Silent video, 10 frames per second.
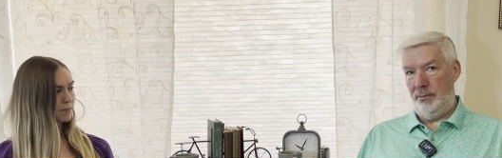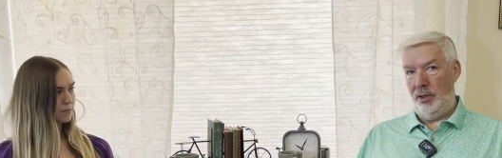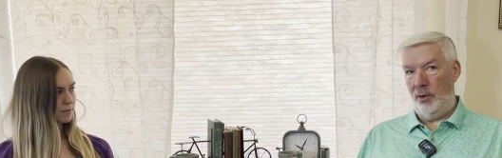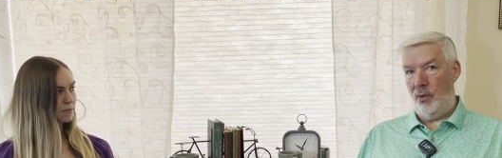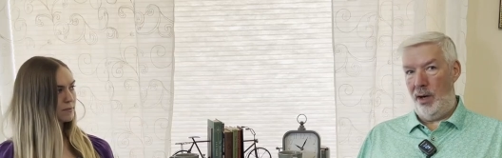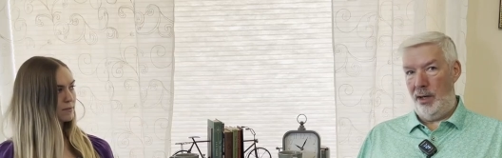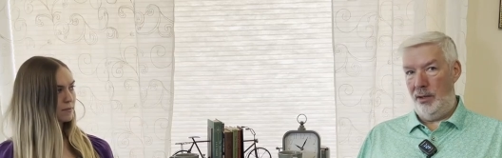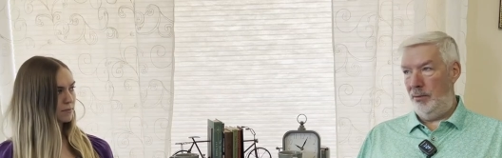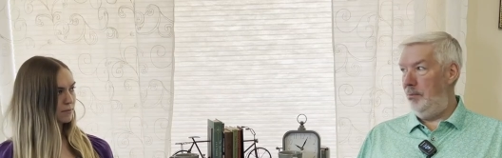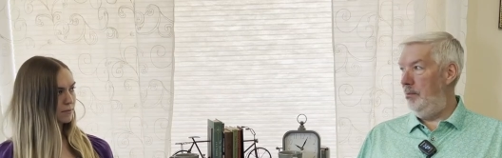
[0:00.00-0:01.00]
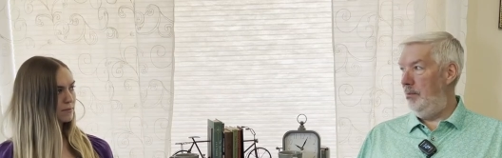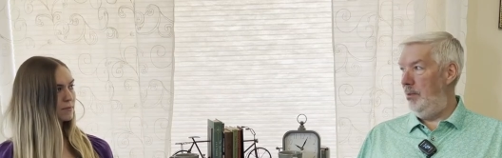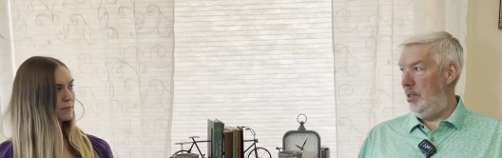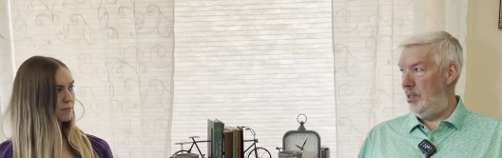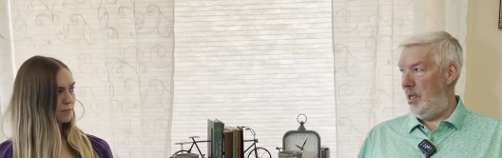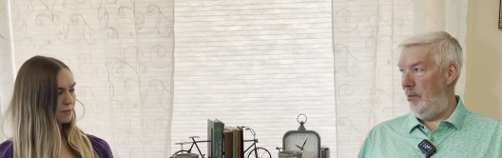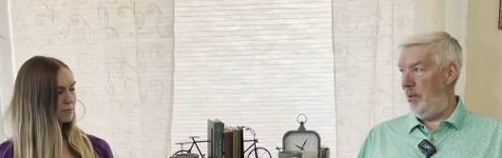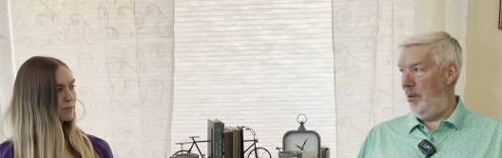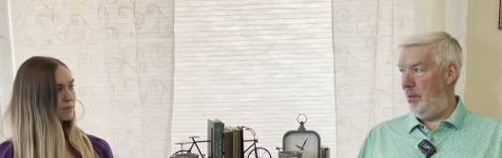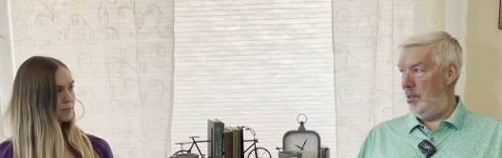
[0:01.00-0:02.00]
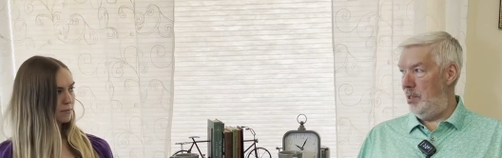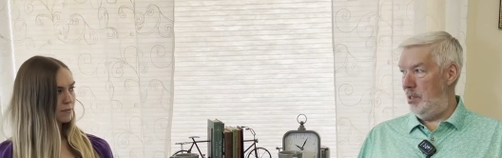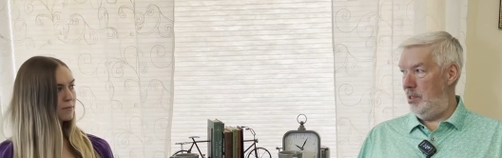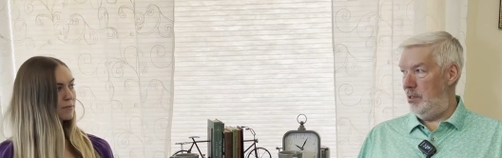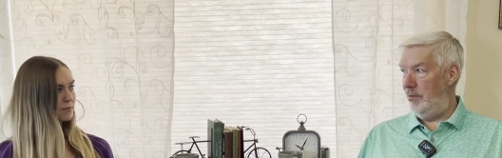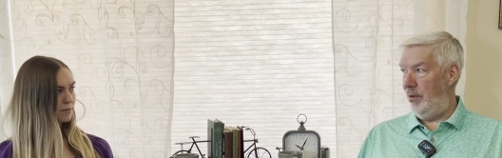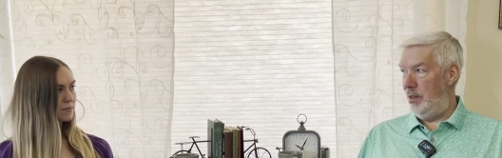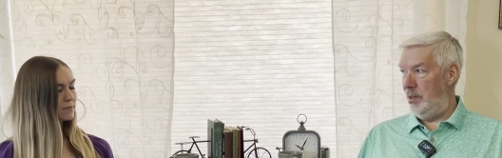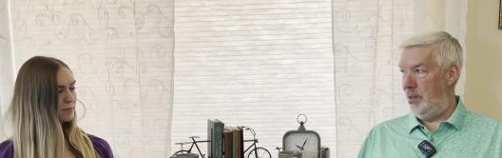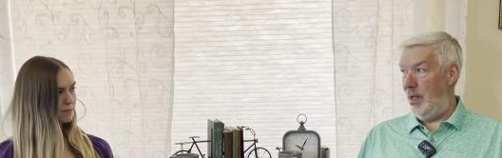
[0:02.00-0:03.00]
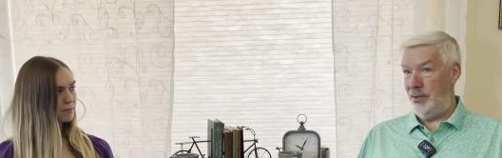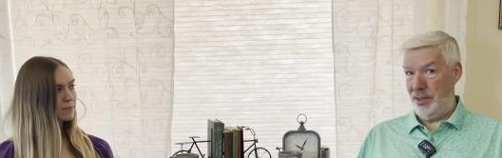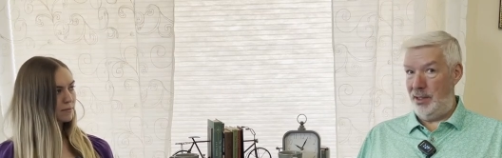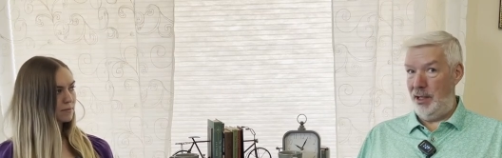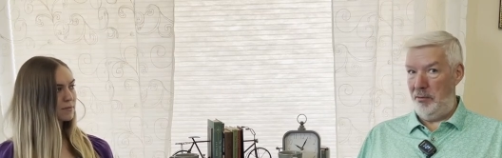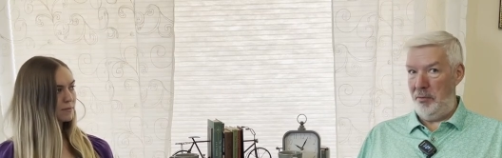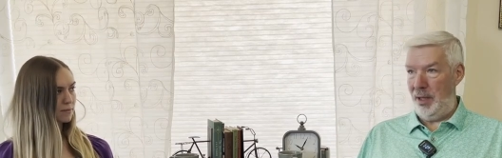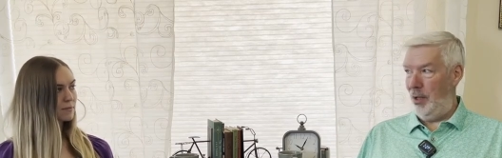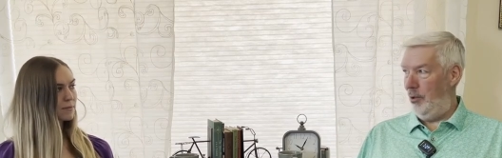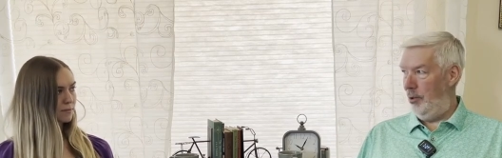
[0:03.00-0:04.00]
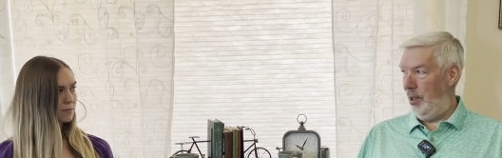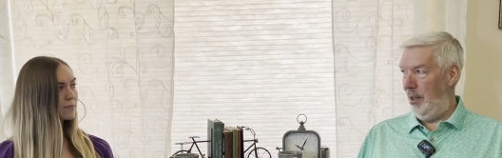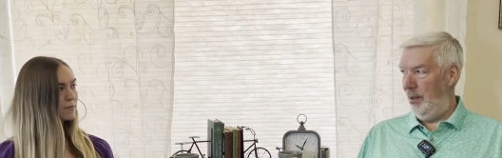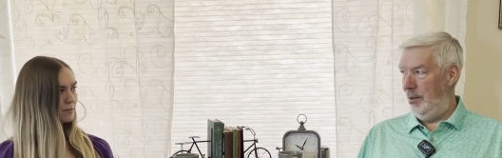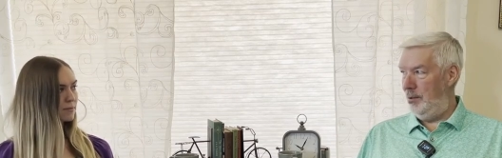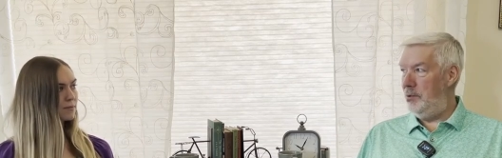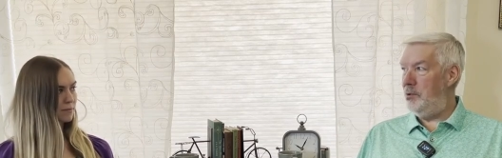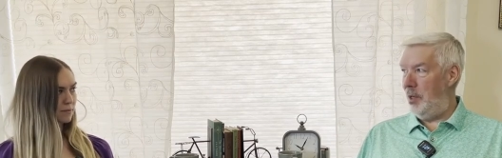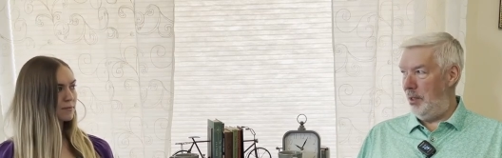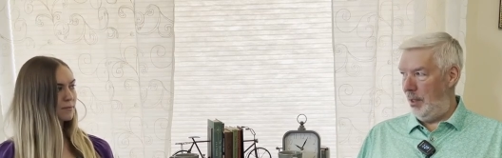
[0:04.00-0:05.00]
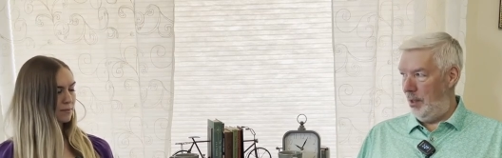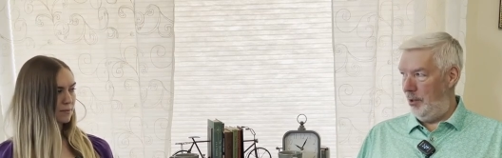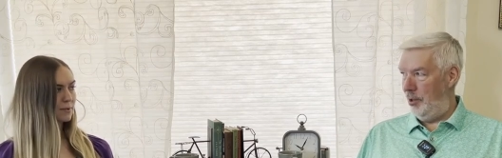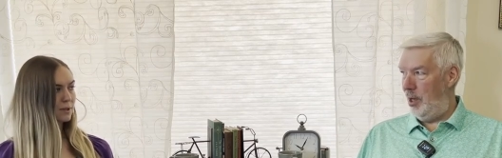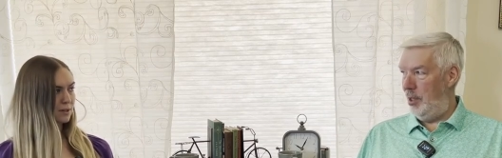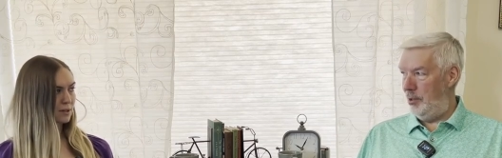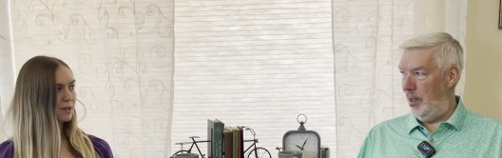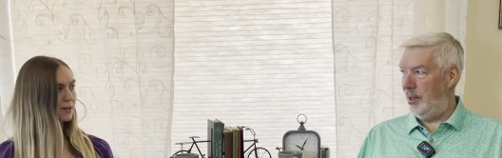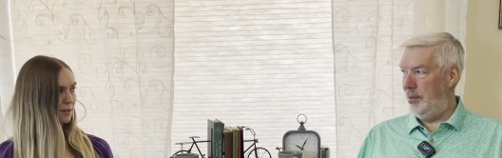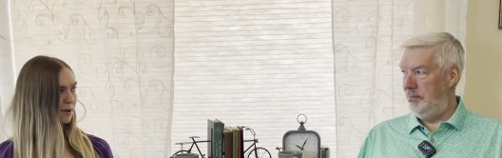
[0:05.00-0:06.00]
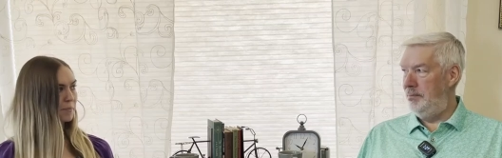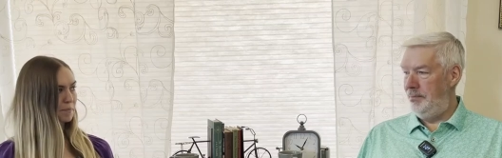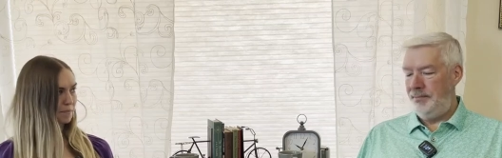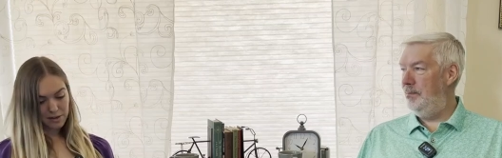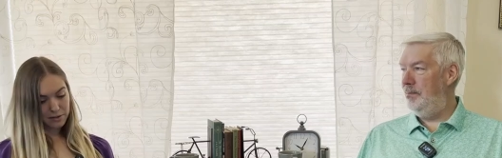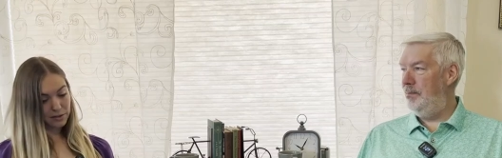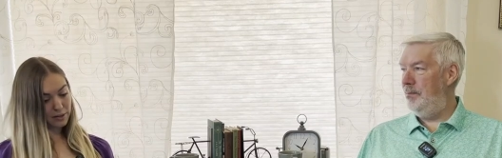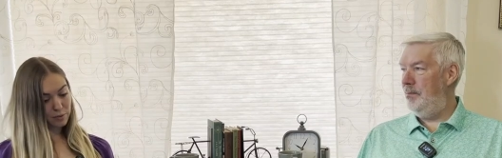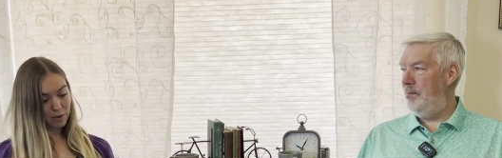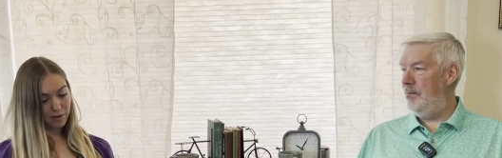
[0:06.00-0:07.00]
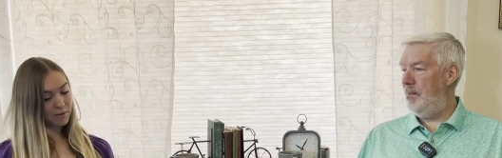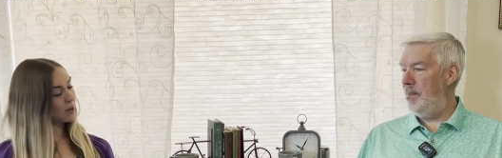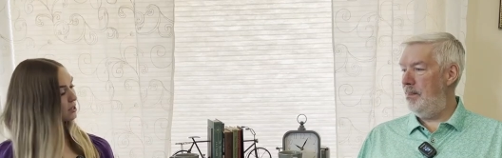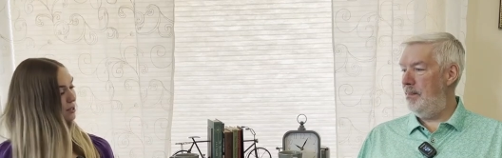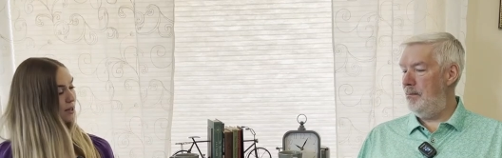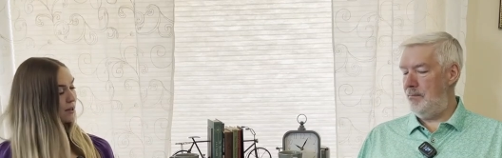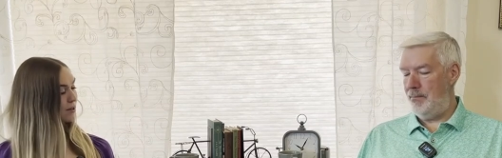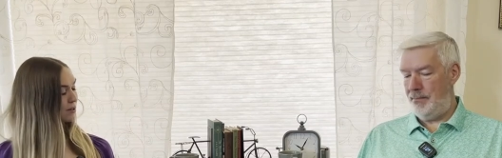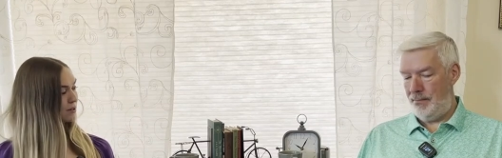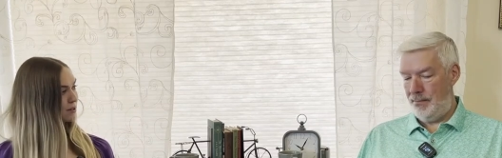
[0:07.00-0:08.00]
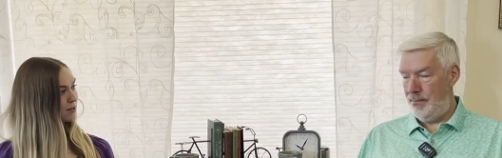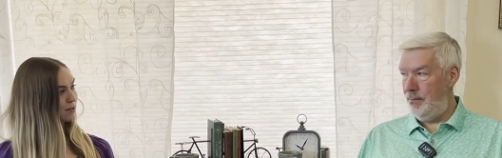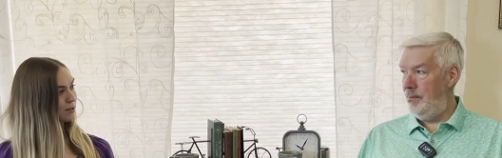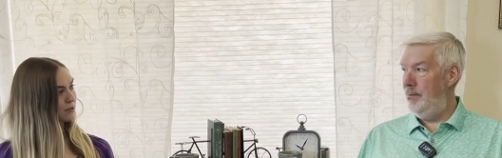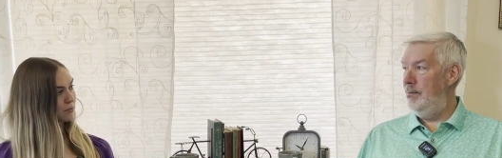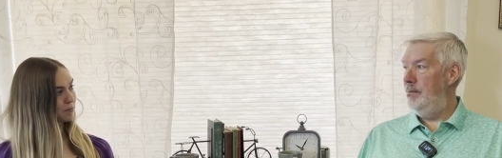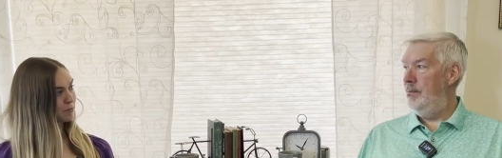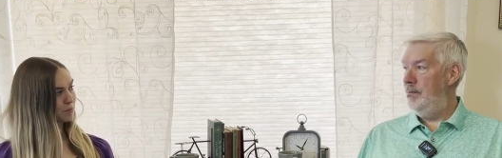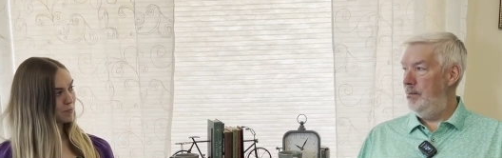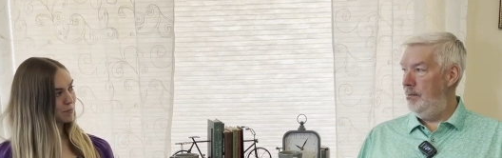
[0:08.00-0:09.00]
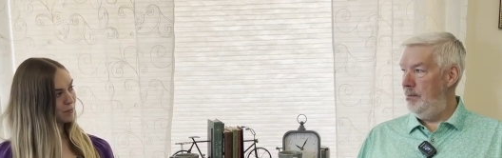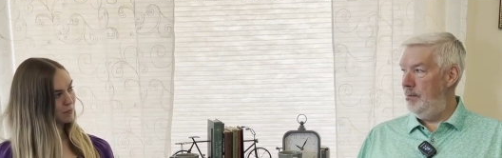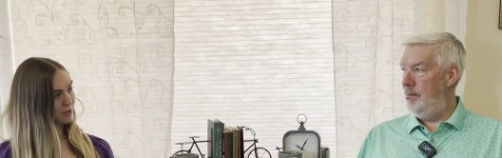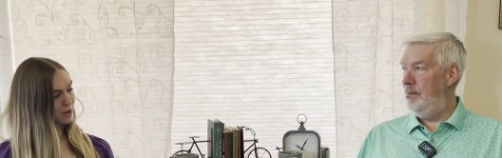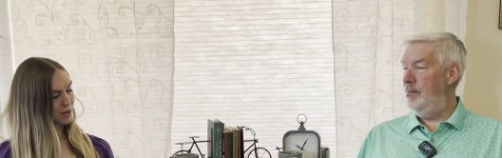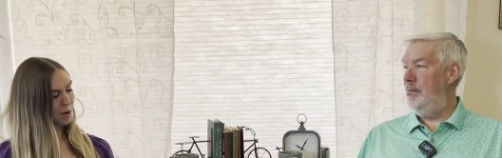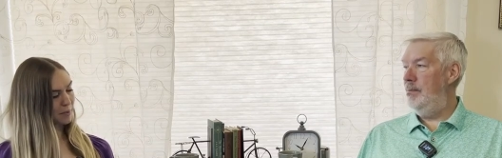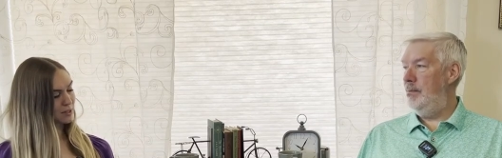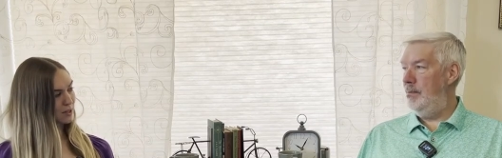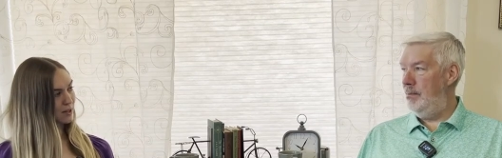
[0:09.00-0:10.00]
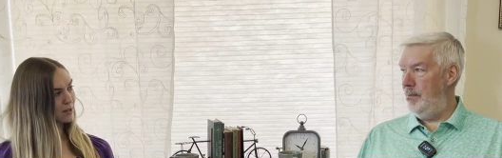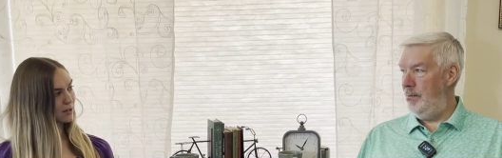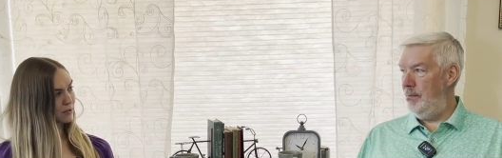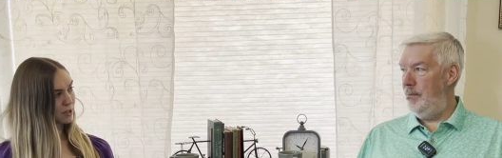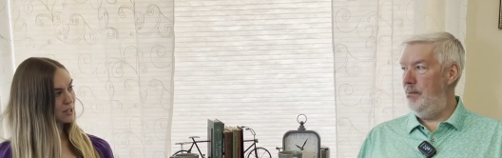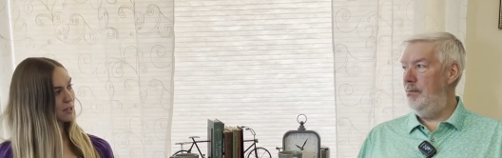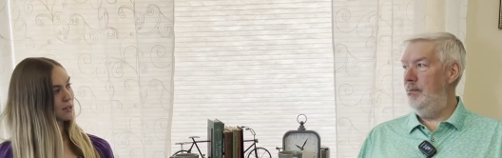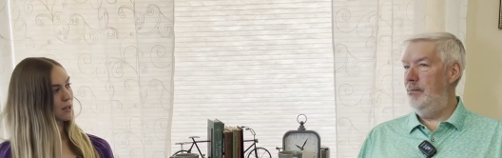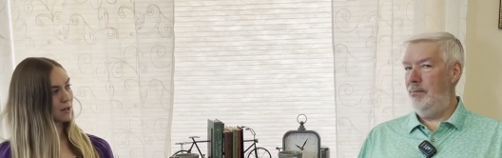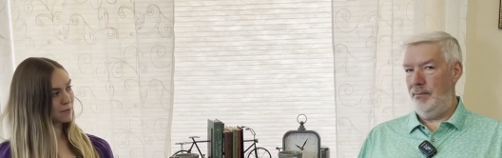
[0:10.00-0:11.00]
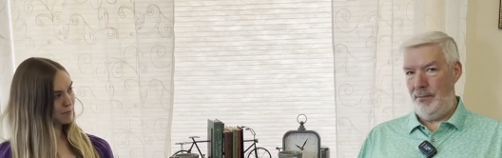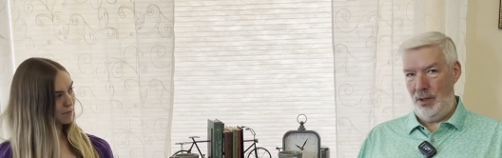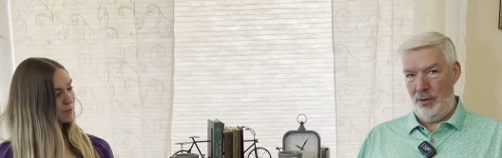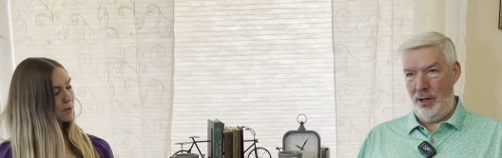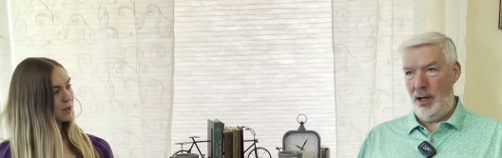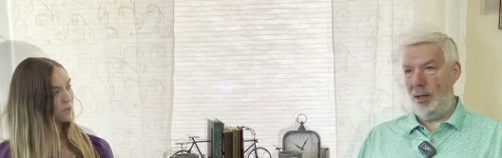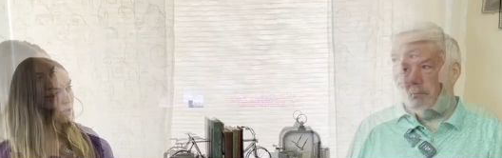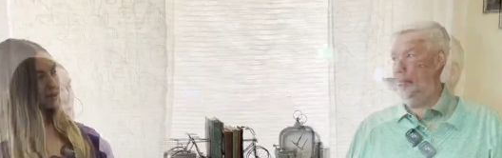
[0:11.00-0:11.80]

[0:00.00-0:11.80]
Speaker 1: acquire these down payment assistance funds, now's the time to be out looking and trying to get under contract.
Speaker 2: Yep. So that's what I've got today on, on the economic side and the real estate side.
Speaker 1: Okay.